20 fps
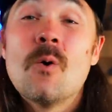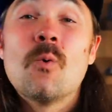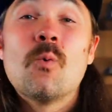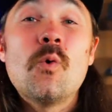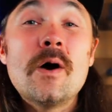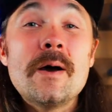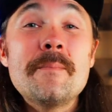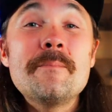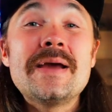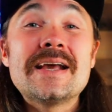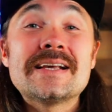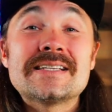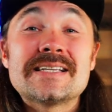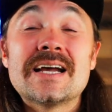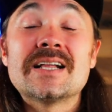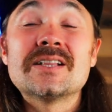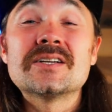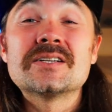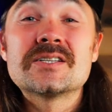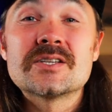what makes
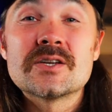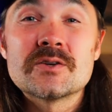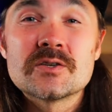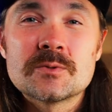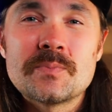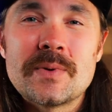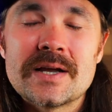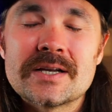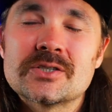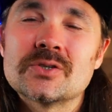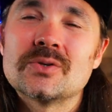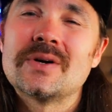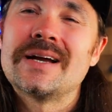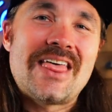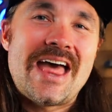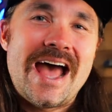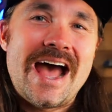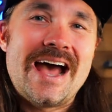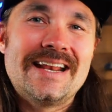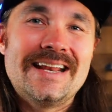Helen so special?
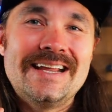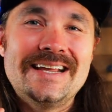That